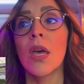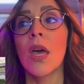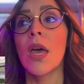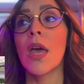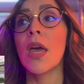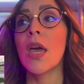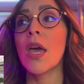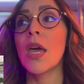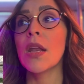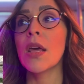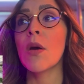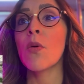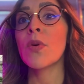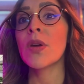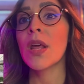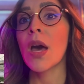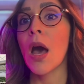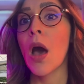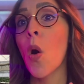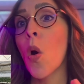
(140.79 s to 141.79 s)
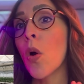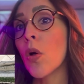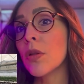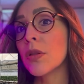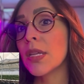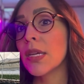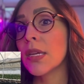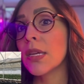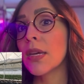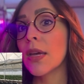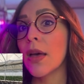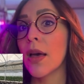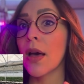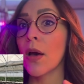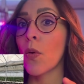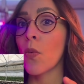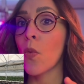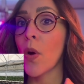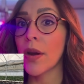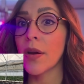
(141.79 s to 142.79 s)
and with a holding
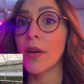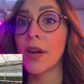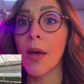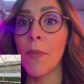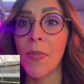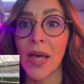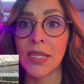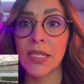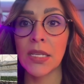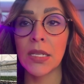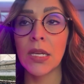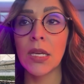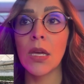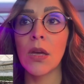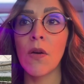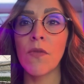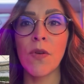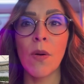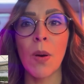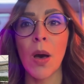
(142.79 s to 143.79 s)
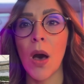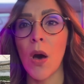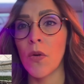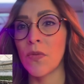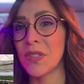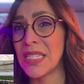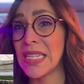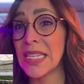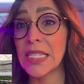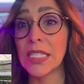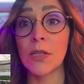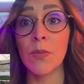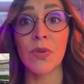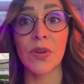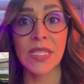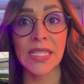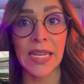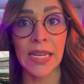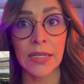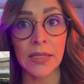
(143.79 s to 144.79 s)
uh, water capacity of about sixty
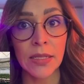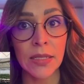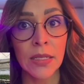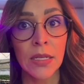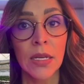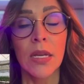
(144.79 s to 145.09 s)
percent.